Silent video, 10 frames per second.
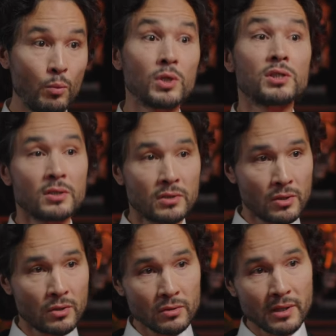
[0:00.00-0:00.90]
which in
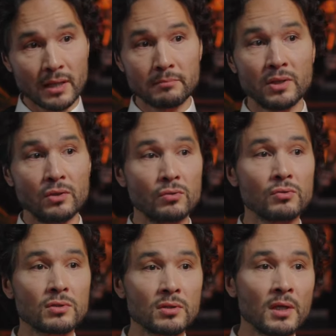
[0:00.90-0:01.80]
turn can be
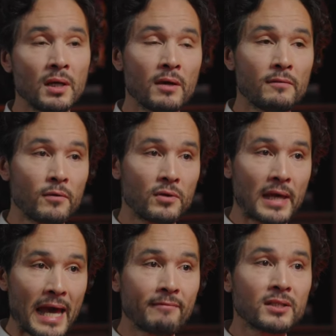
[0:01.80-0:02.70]
used for
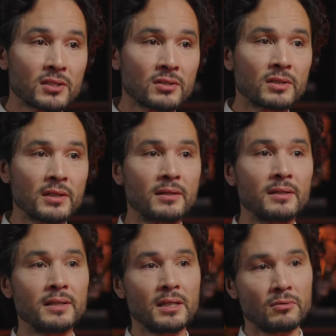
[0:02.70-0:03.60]
the avatar in the
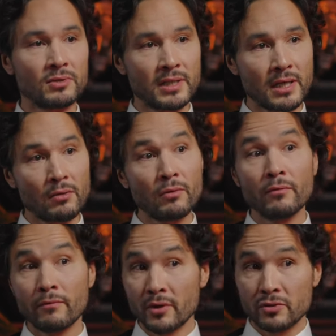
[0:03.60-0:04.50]
NeoDAO
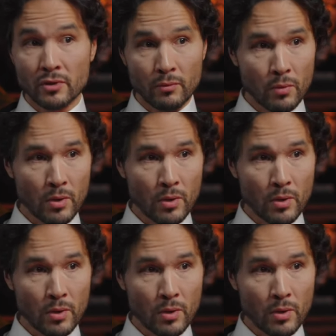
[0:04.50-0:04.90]
virtual